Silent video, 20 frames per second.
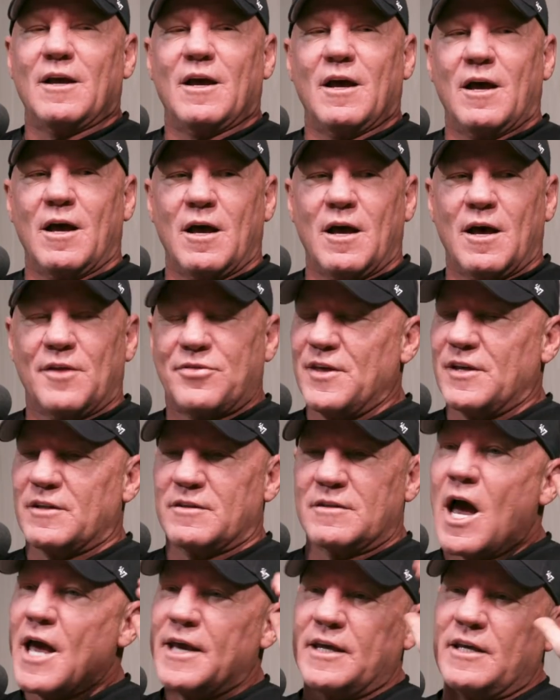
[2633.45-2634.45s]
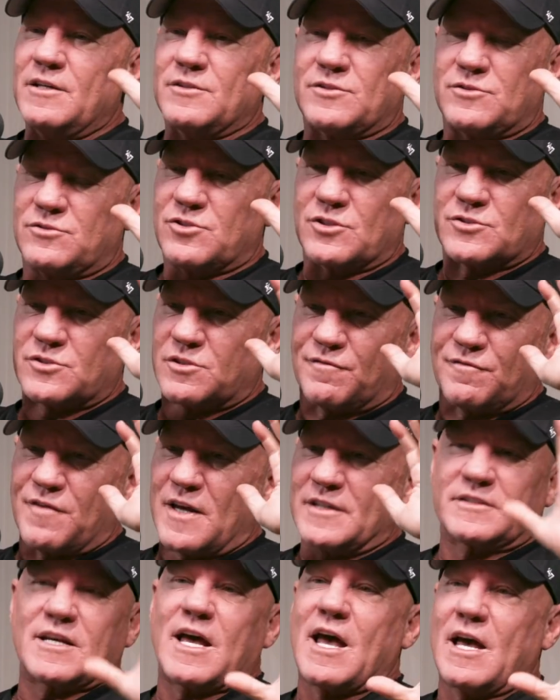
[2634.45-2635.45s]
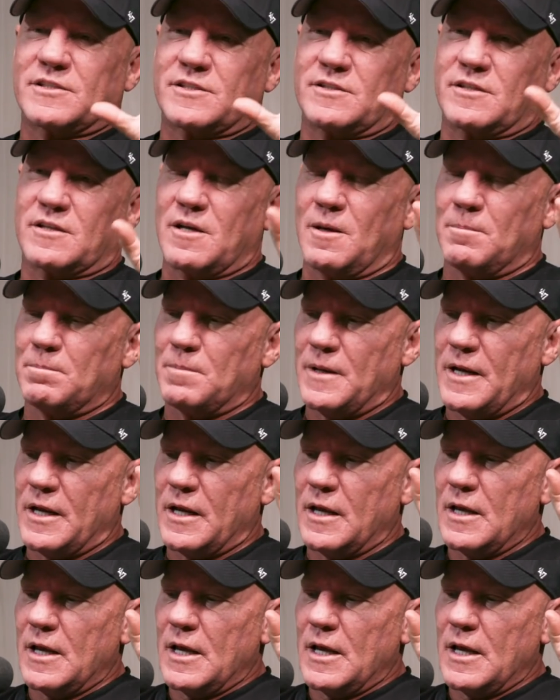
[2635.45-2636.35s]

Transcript: I think Nike's just a fantastic company.